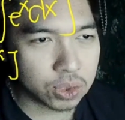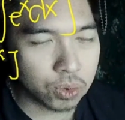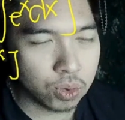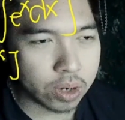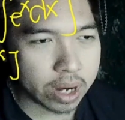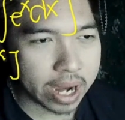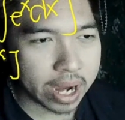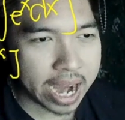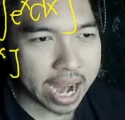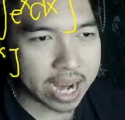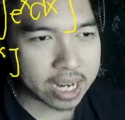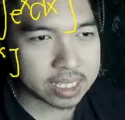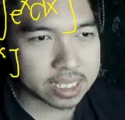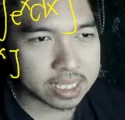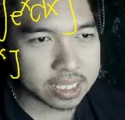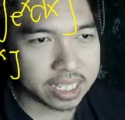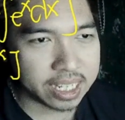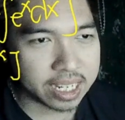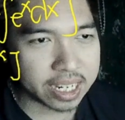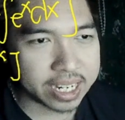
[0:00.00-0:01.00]
2x
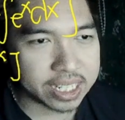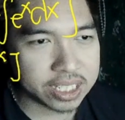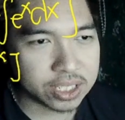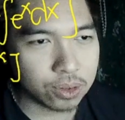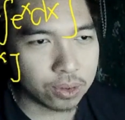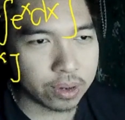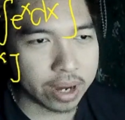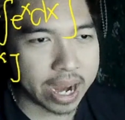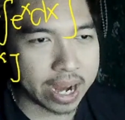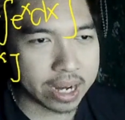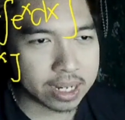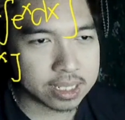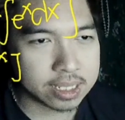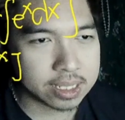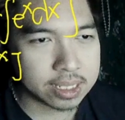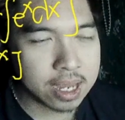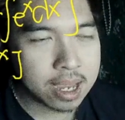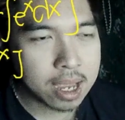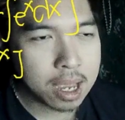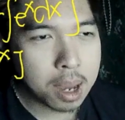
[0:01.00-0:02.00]
e raised to x